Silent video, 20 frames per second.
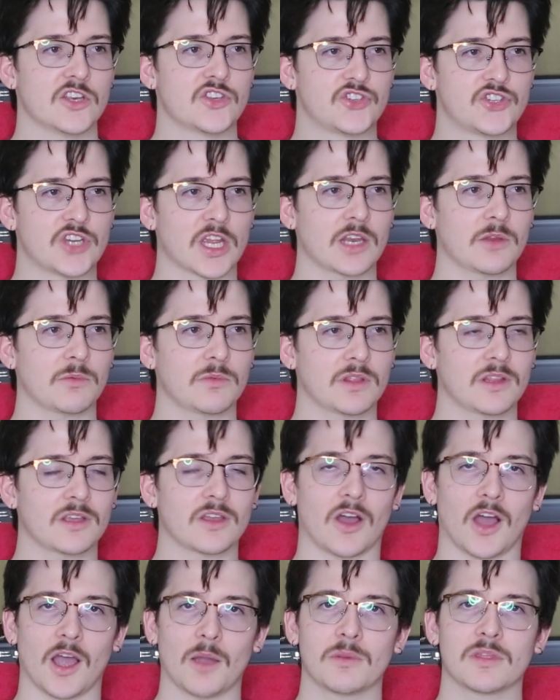
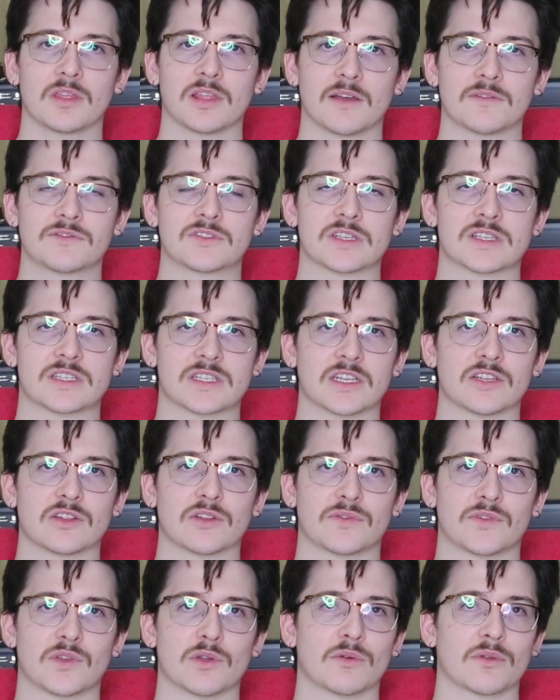genuinely, I would love to steal
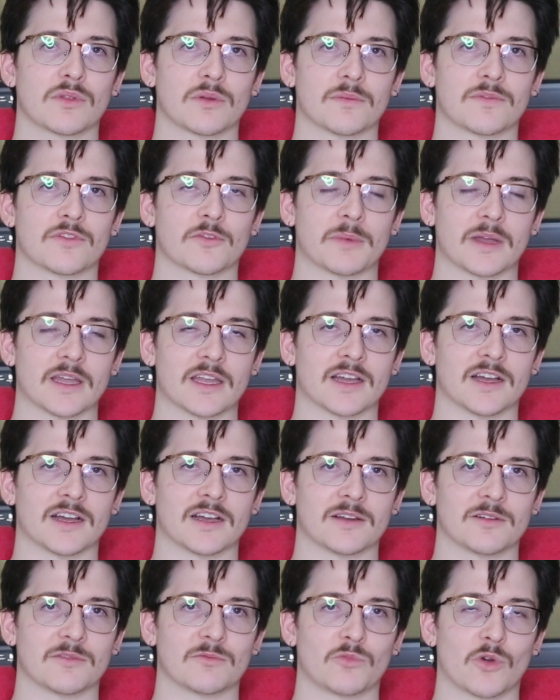a few of them for
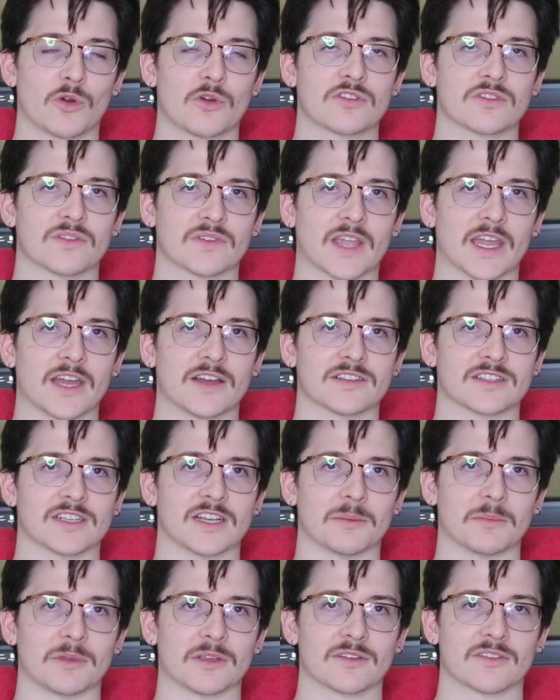my Warriors of Chaos
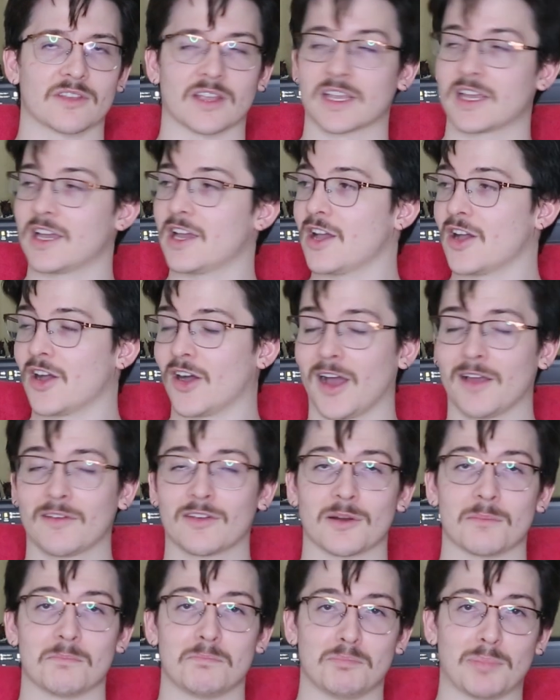Army, because like I've
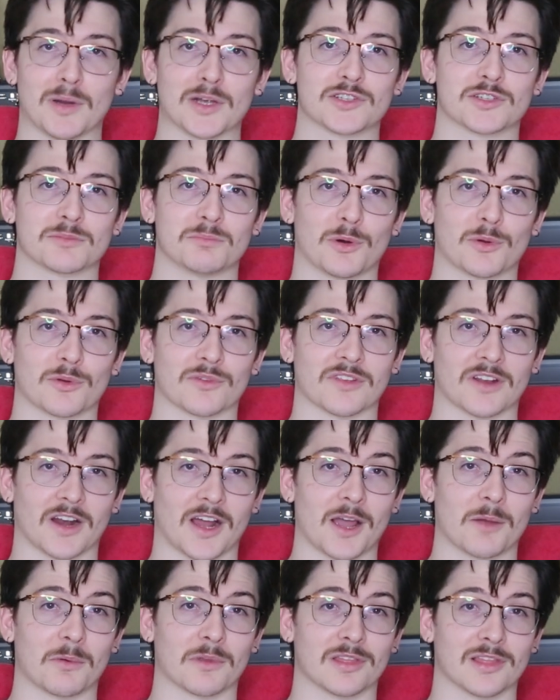got a bunch of models that
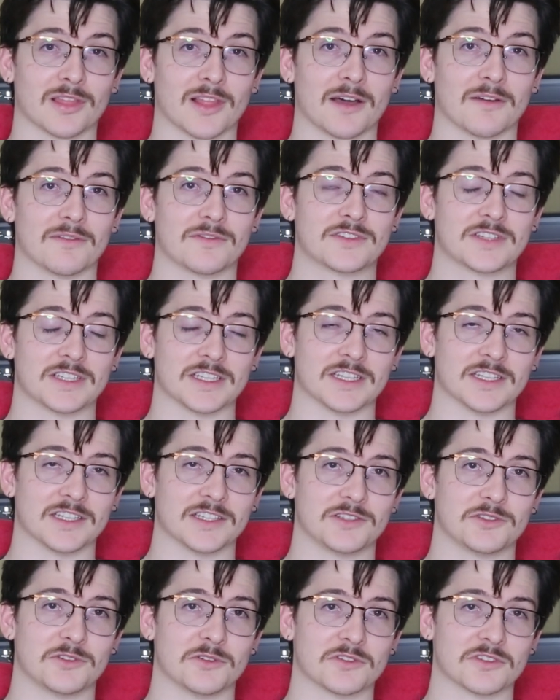I would love to
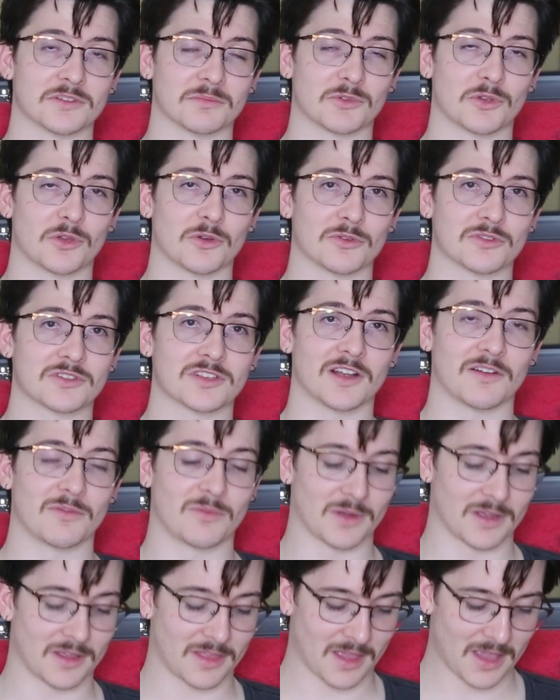do some cool
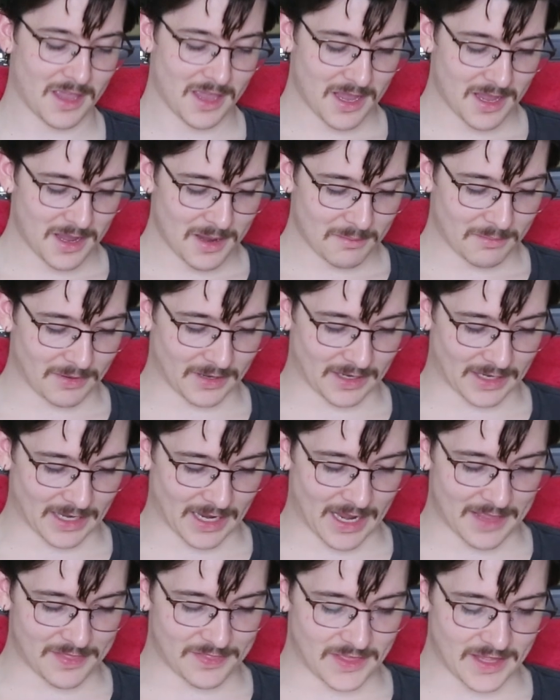stuff with. Like,
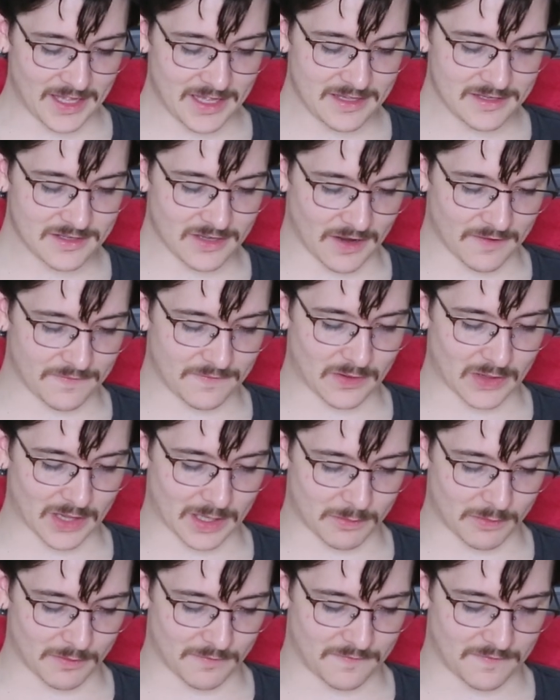and these I feel
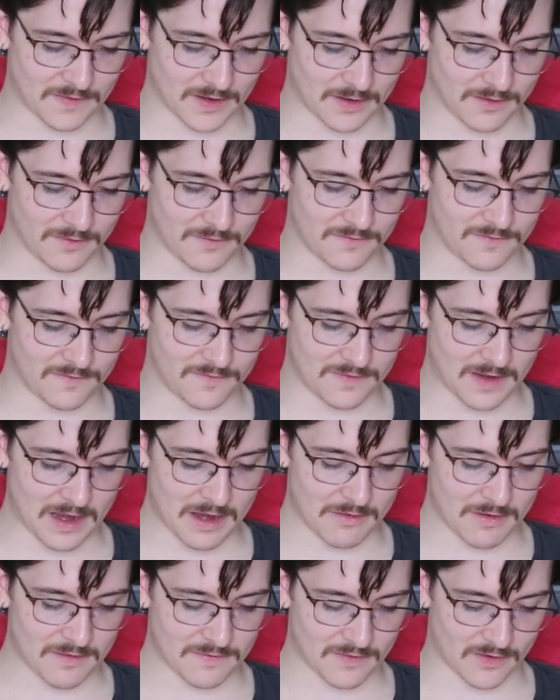like would fit
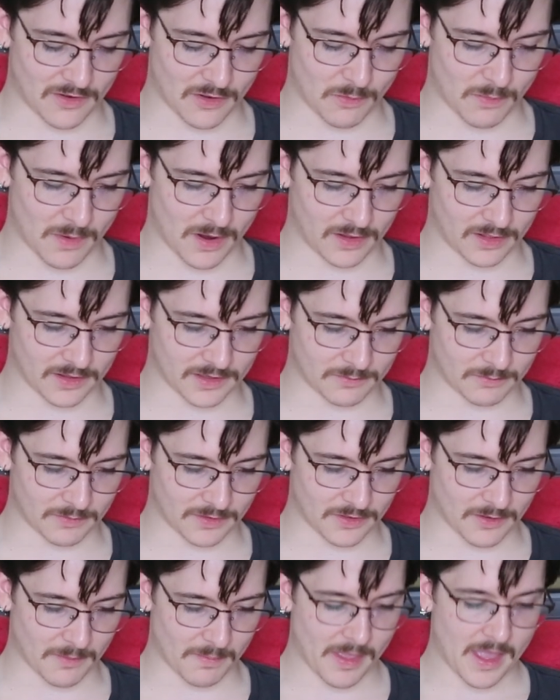very, very well in
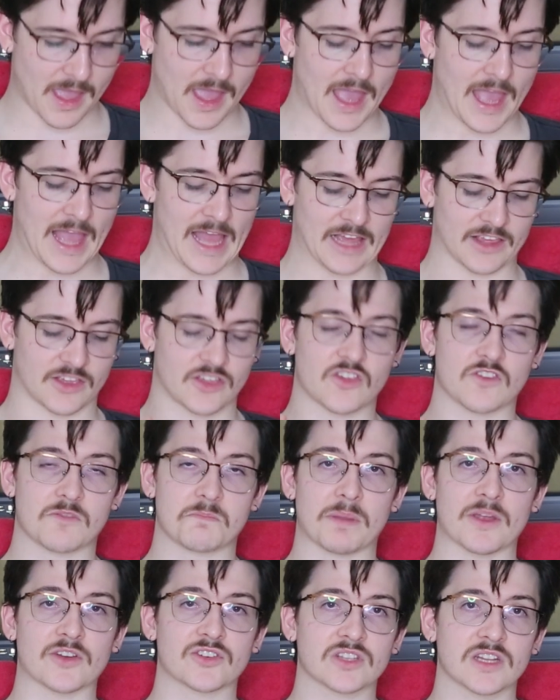with them.
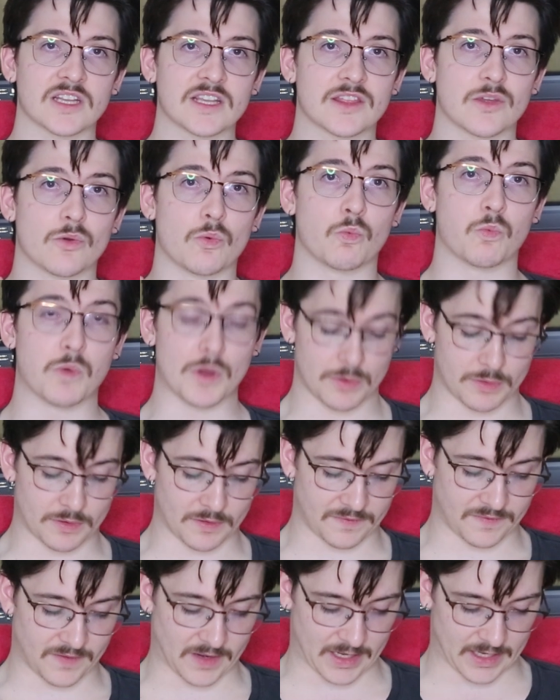Especially the
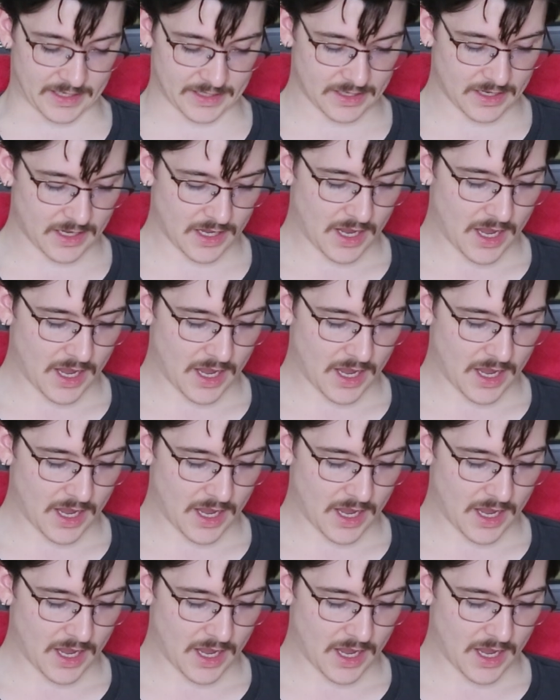Wilder Fiend.